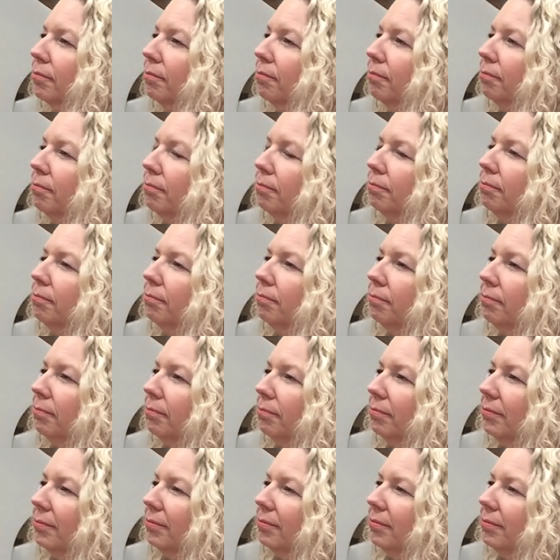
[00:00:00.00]

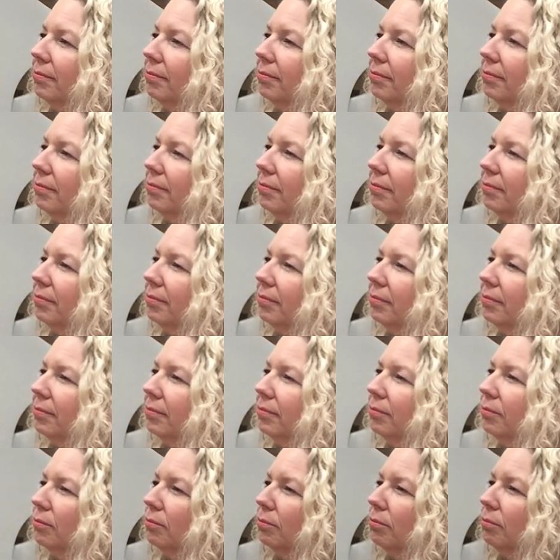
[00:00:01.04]

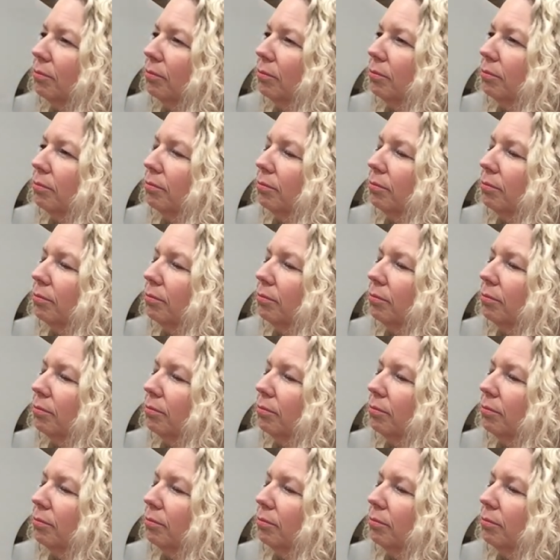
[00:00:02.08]
No words are spoken by the person on screen.